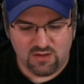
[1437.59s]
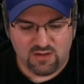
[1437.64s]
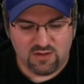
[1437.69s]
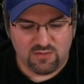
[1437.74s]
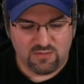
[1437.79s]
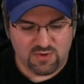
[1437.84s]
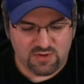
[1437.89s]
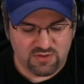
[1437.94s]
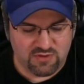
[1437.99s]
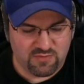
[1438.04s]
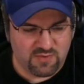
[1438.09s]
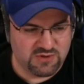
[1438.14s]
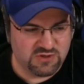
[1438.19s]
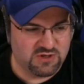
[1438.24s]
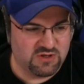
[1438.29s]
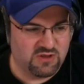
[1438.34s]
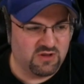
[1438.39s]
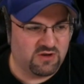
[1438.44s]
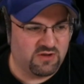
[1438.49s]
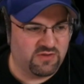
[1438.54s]
But there's a bunch of
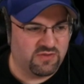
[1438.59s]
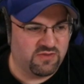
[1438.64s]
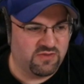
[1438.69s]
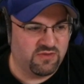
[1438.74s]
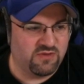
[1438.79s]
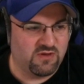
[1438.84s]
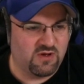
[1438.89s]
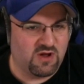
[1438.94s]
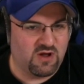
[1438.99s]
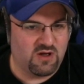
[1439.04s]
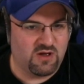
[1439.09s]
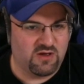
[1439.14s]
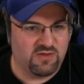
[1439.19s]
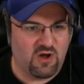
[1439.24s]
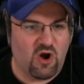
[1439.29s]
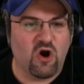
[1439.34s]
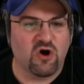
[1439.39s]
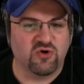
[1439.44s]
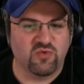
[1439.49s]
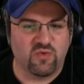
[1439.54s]
little the
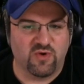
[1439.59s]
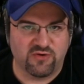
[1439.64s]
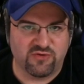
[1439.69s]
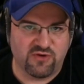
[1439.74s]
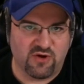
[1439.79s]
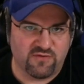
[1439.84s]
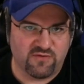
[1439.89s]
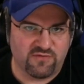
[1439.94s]
hardware stuff that's